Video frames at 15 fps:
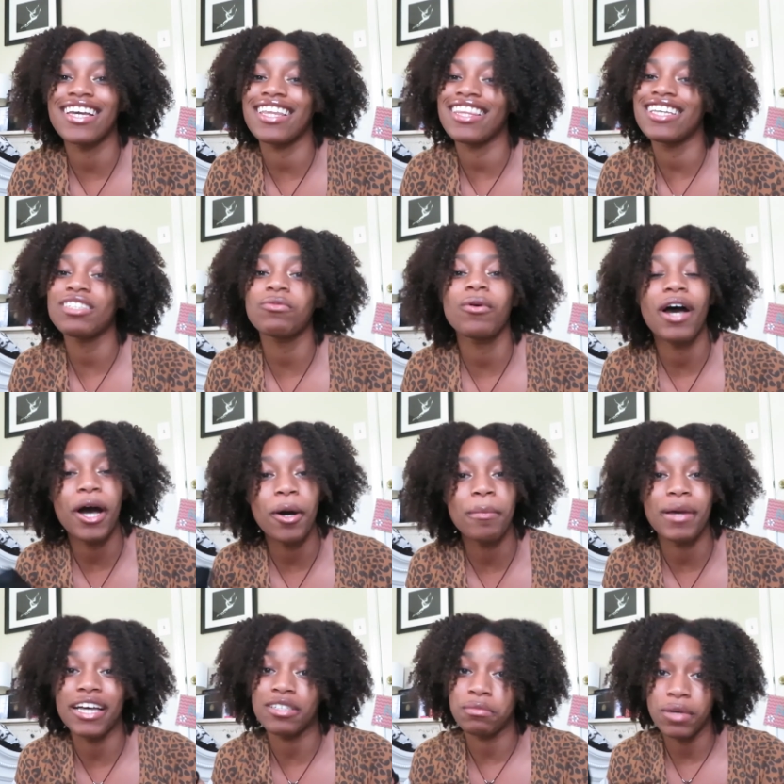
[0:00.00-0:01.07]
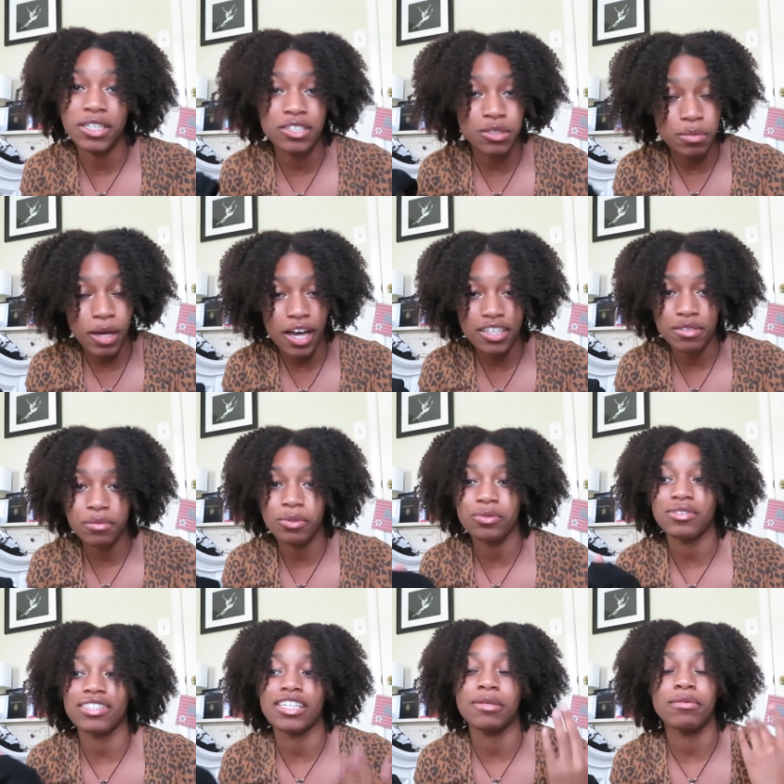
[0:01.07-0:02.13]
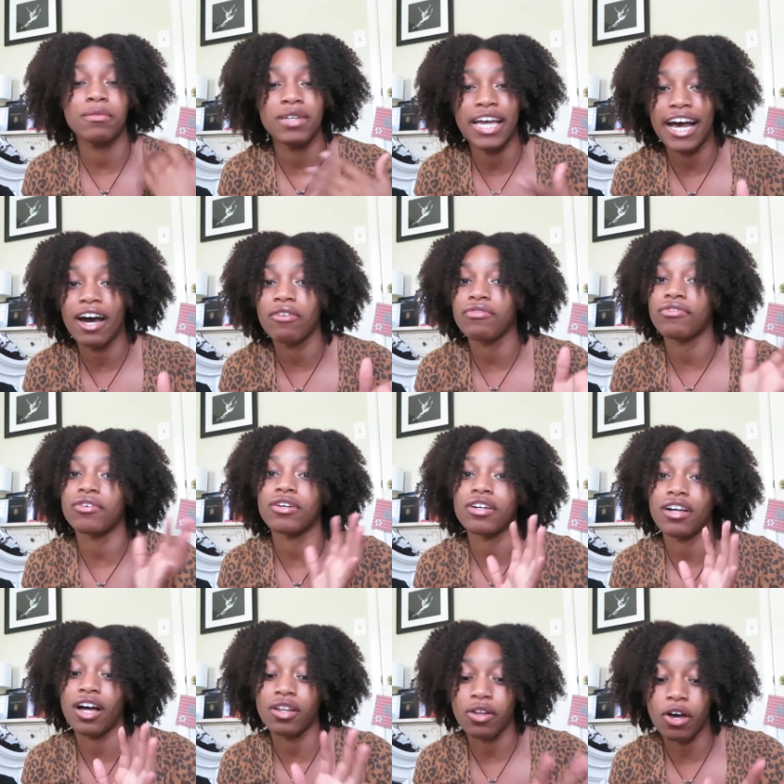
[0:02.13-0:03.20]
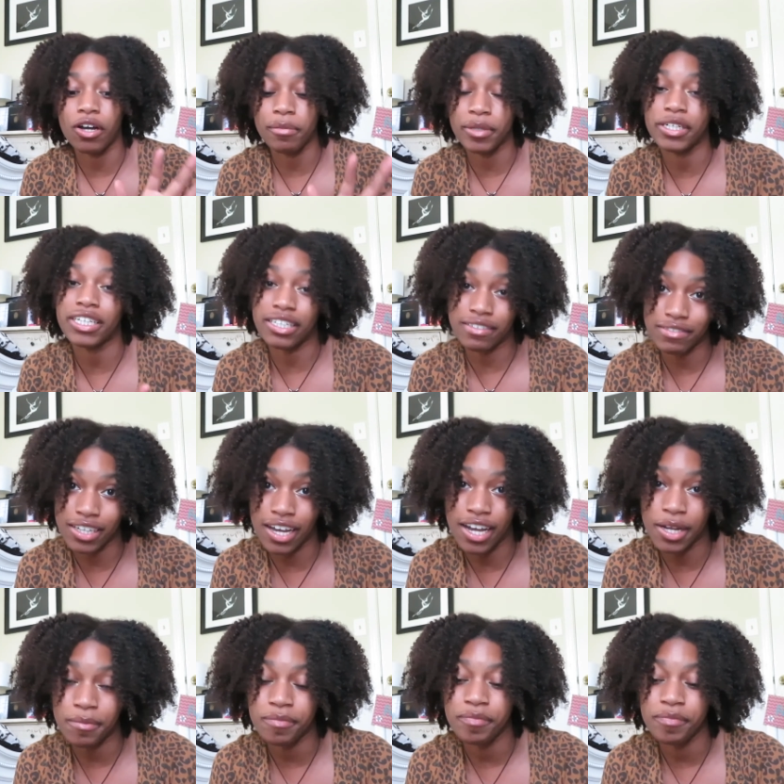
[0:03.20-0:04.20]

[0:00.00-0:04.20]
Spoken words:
this will help as much as possible to keep them down for a long period of time.